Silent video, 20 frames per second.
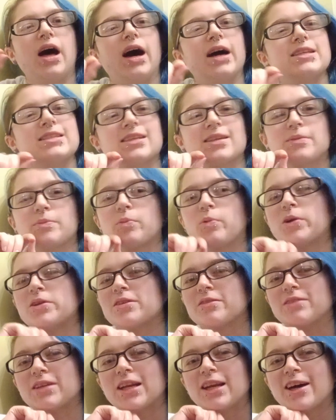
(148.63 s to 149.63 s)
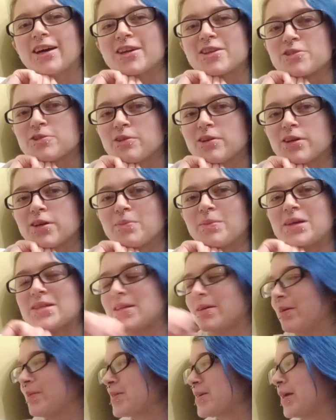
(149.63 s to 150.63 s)
I didn't wonderfully like drawing on my
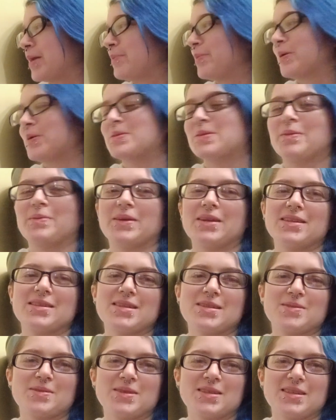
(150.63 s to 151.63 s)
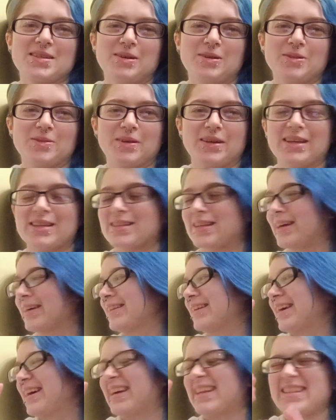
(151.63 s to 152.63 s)
sewing machine, but also because this was an old one, it's
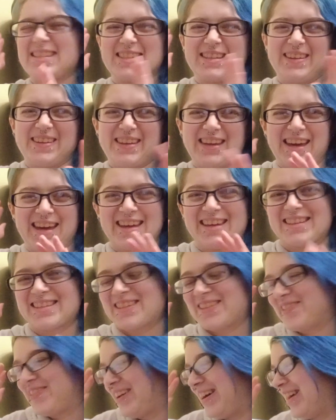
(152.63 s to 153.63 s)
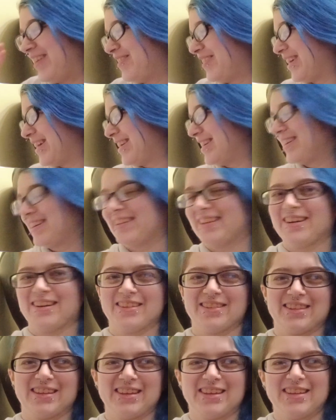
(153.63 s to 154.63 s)
like, yeah, it's okay, it's fine. We can do that
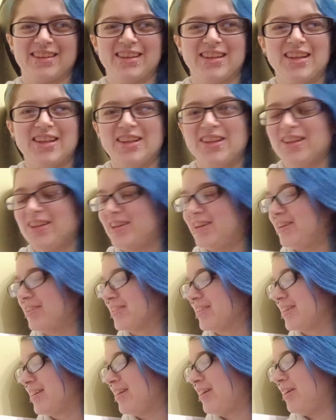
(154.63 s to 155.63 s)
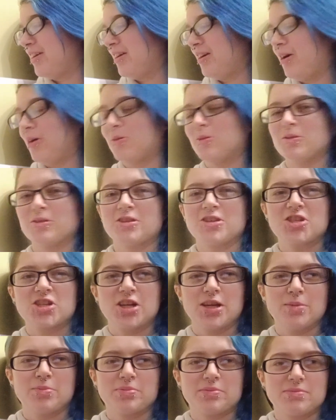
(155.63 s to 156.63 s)
on the old
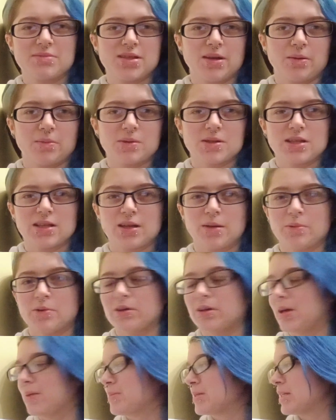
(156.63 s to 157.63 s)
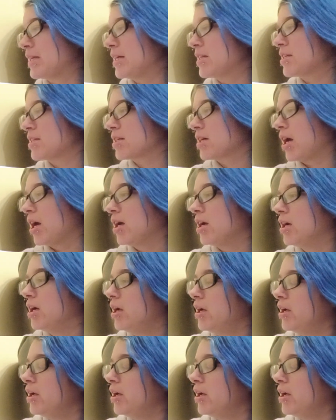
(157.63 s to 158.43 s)
cheap sewing machine that I bought on Amazon ages ago.